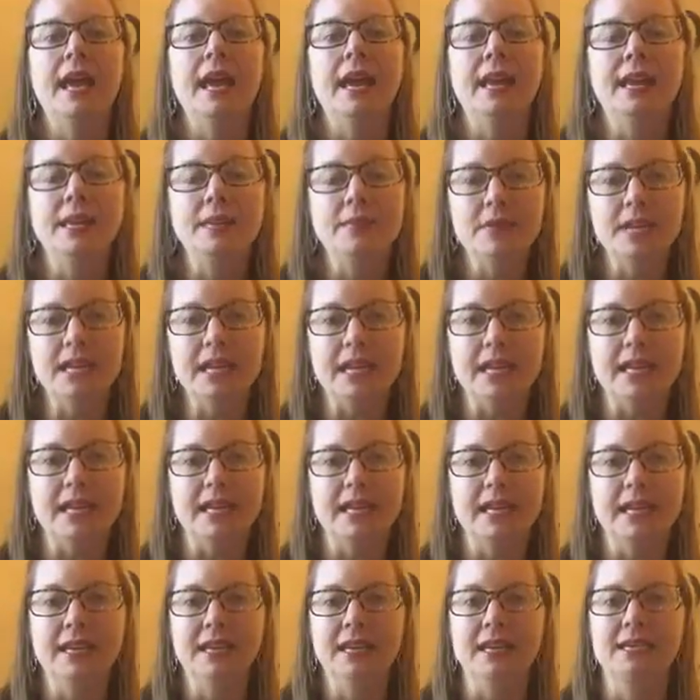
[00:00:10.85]
In the
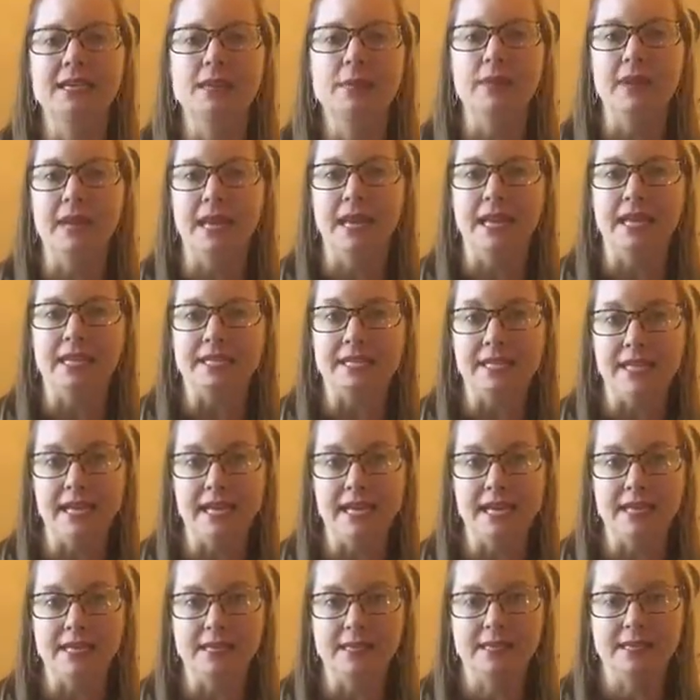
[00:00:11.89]
beginning, it's a bit like
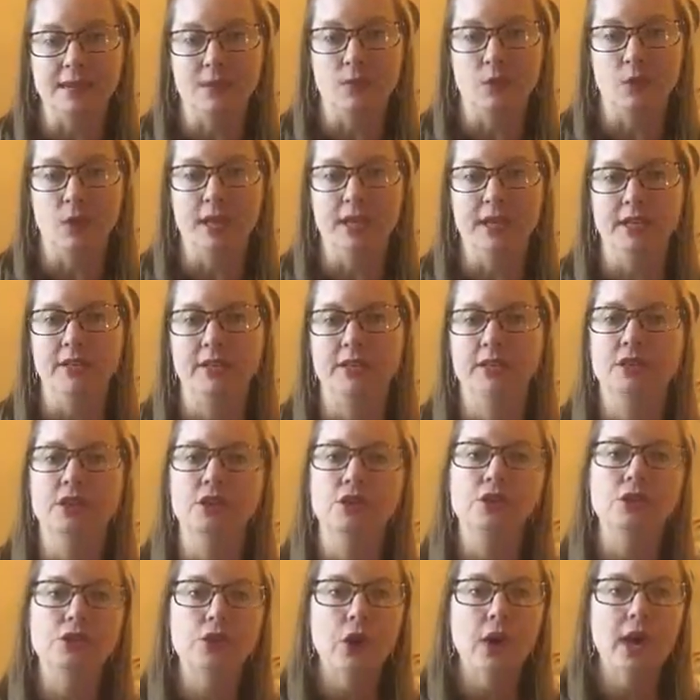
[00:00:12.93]
dating someone.
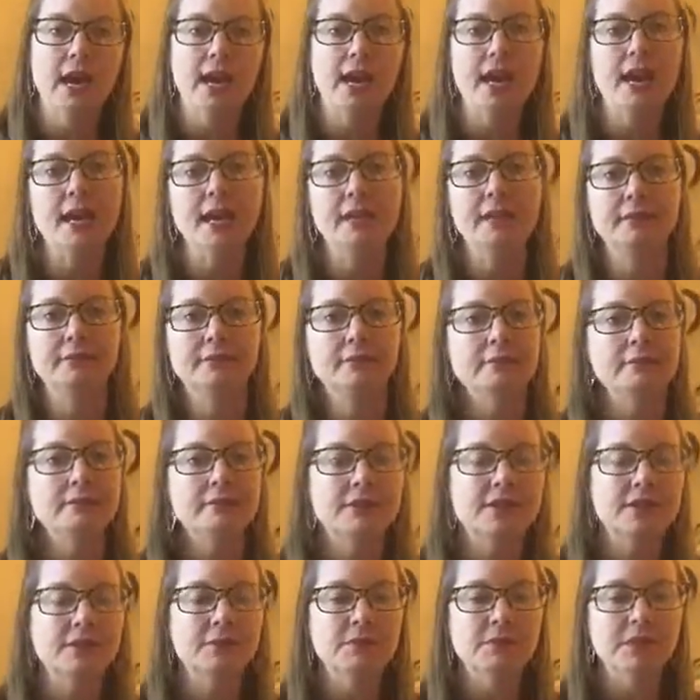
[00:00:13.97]
You try on
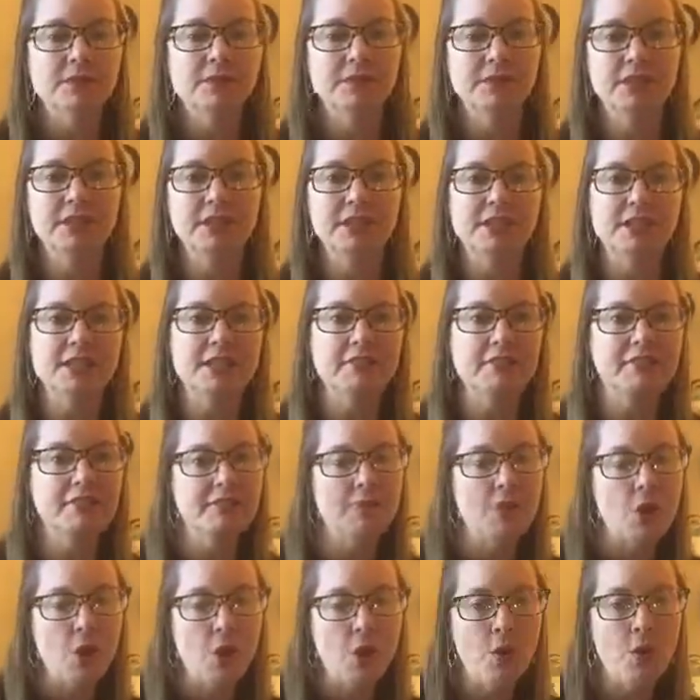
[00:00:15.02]
some different
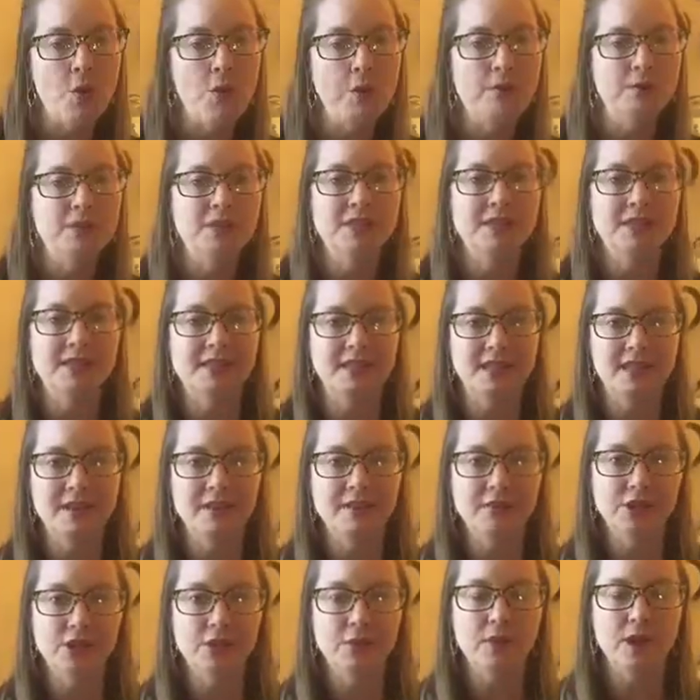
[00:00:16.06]
homes, see
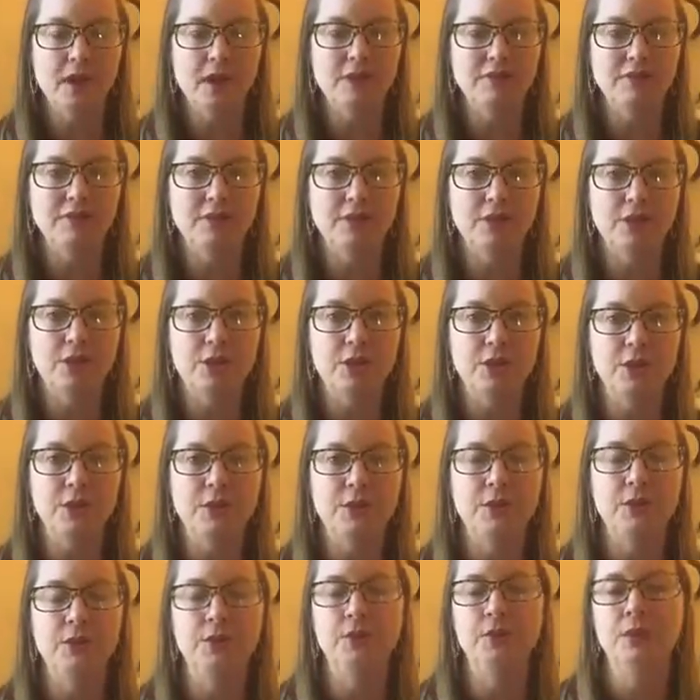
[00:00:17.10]
if they're right for
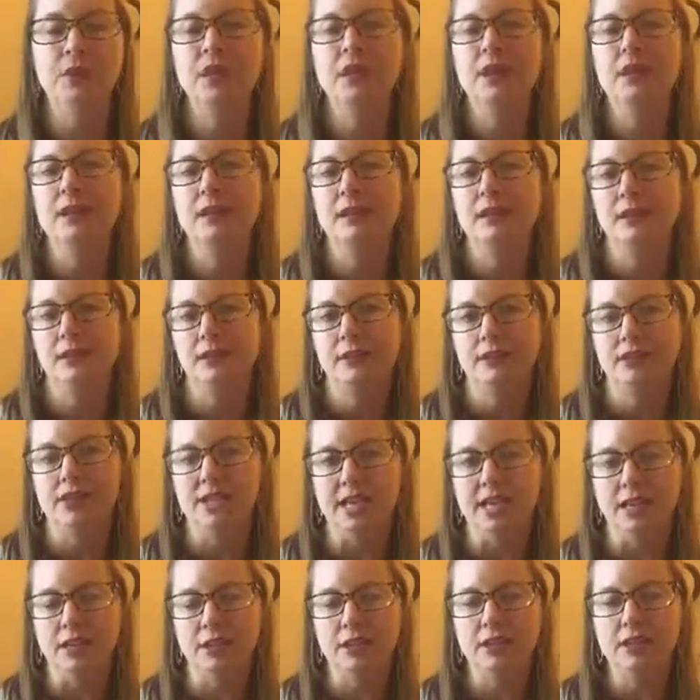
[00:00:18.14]
you. You
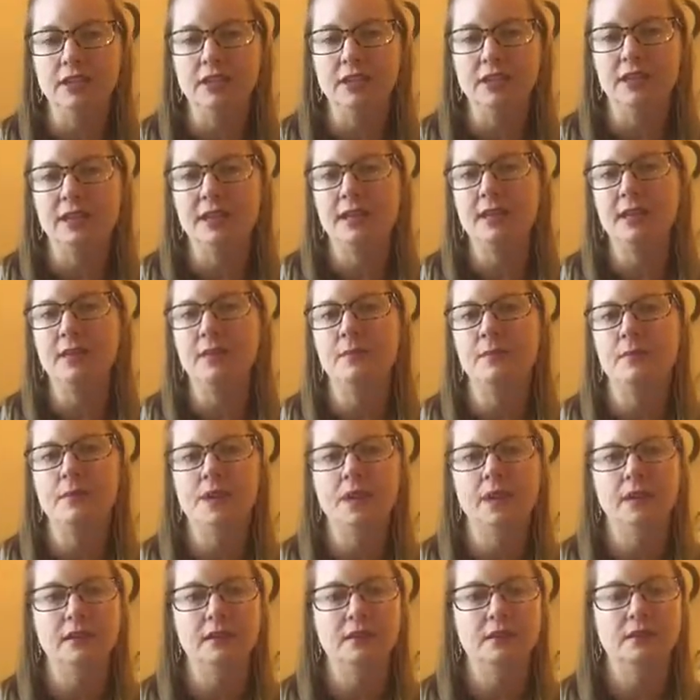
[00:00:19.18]
take a look at them,
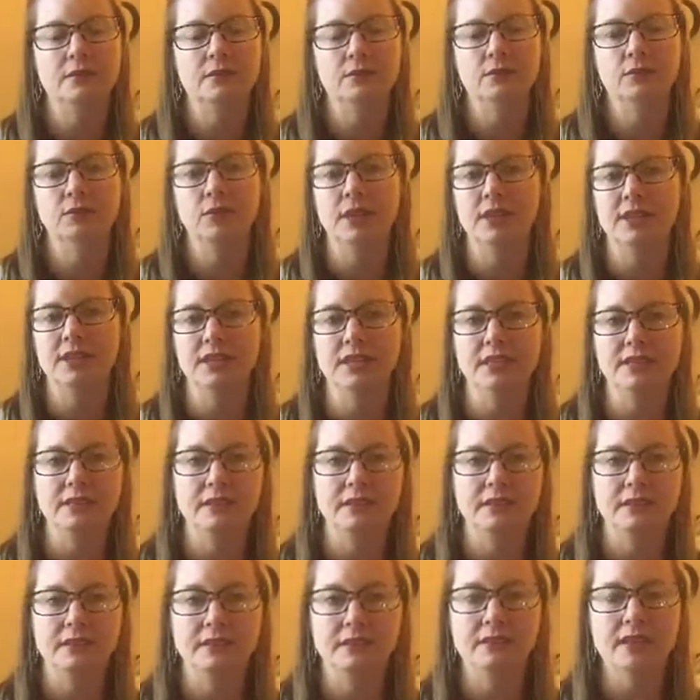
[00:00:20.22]
run the
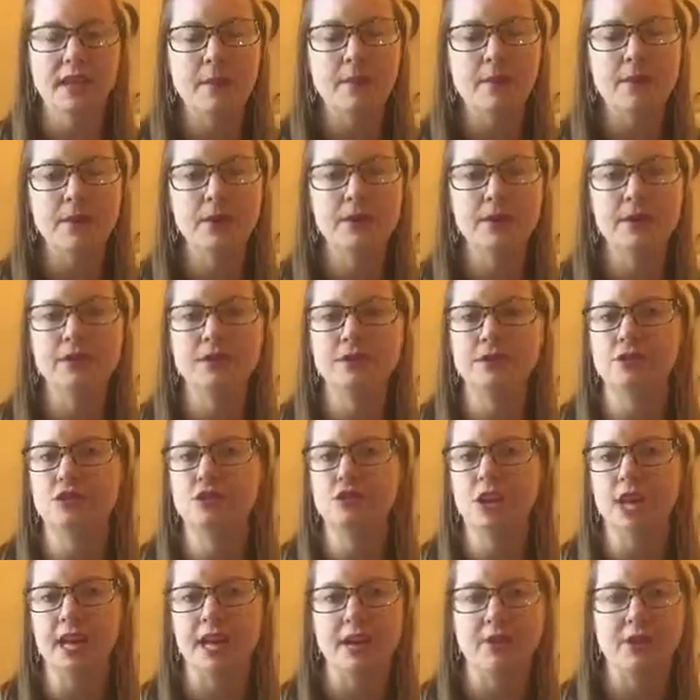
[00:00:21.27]
numbers,
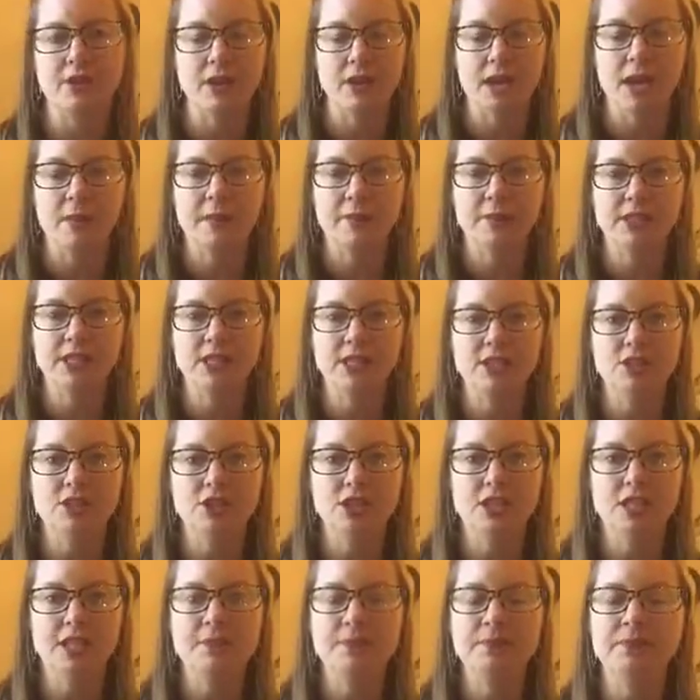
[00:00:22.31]
check out the
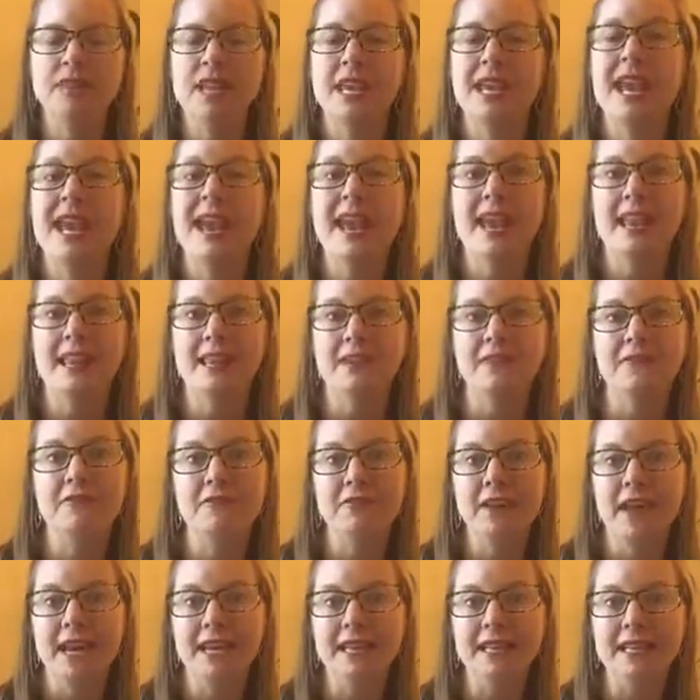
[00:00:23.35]
competition, and then
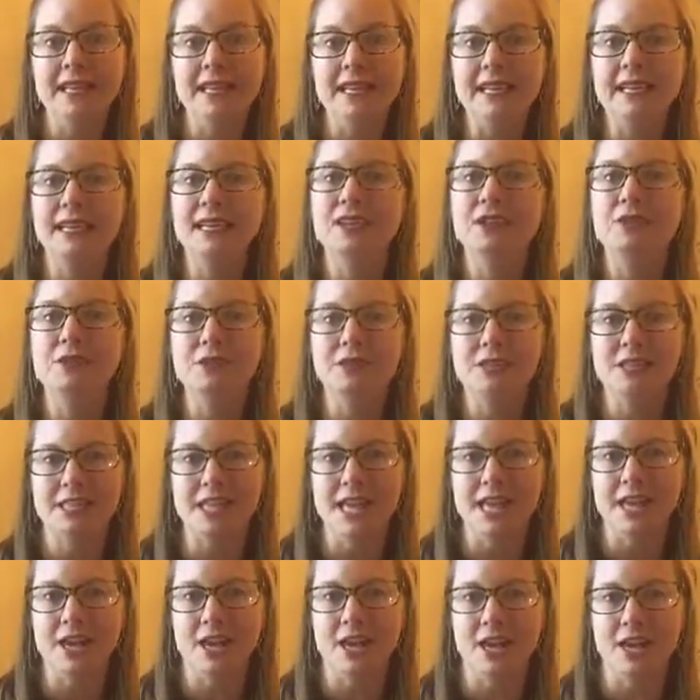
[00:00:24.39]
finally you
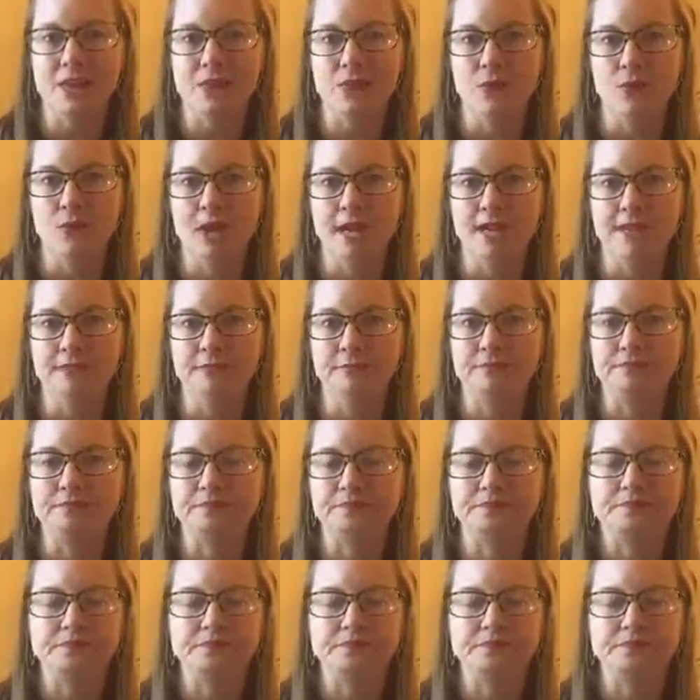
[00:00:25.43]
settle on one.